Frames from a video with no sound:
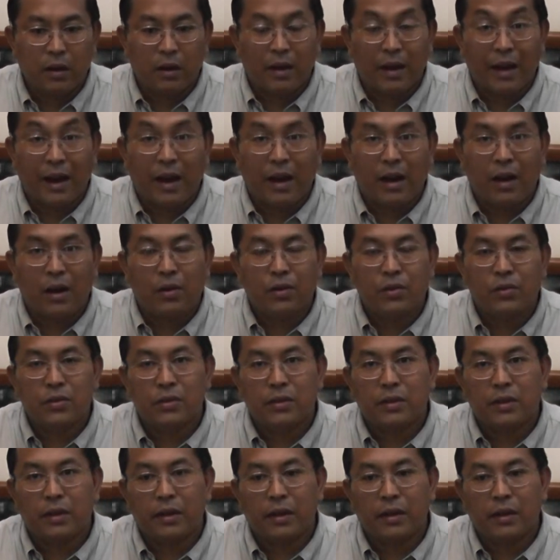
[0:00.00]

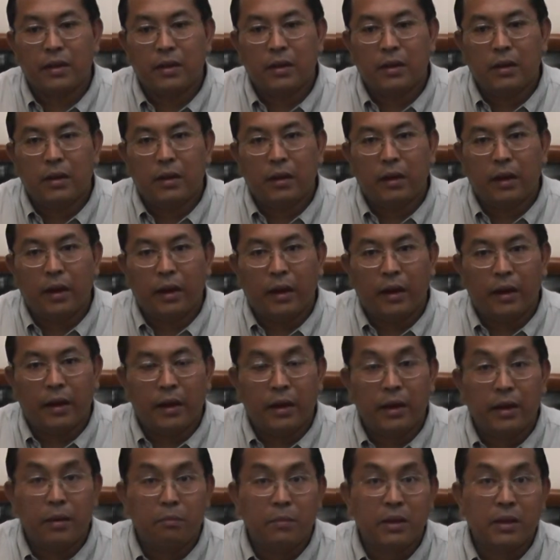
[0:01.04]
cows
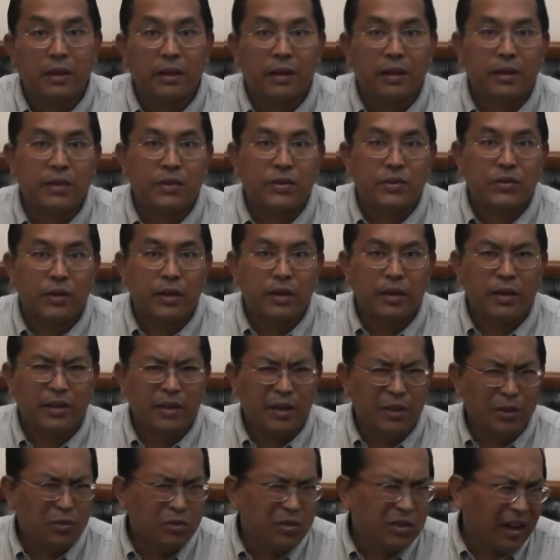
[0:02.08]
in the milk industry, they
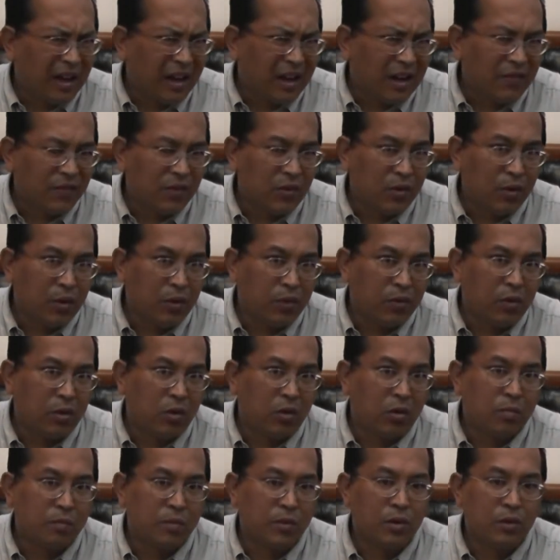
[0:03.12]
use a lot of growth
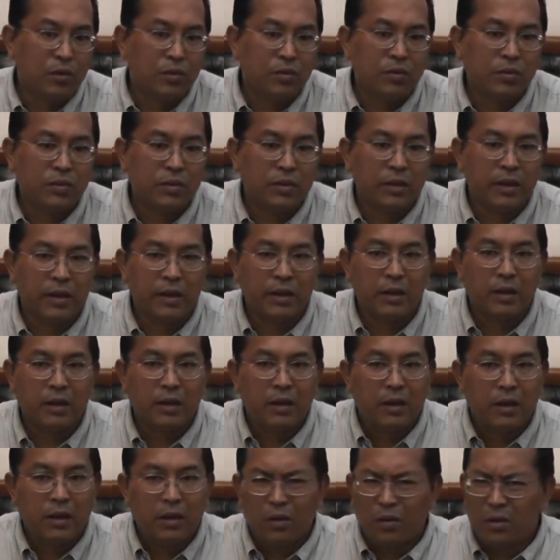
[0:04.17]
hormones and
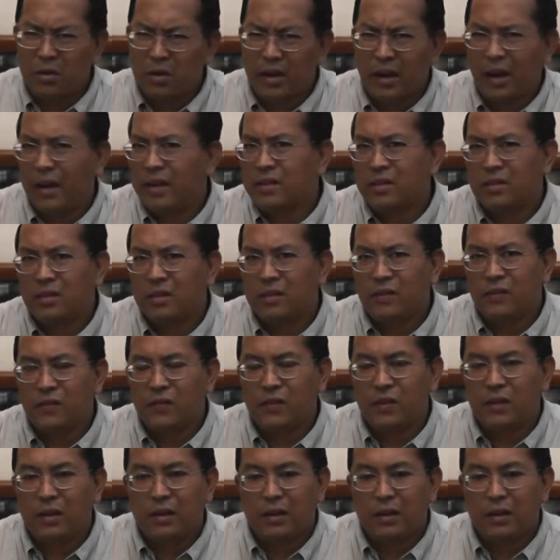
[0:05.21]
all kinds of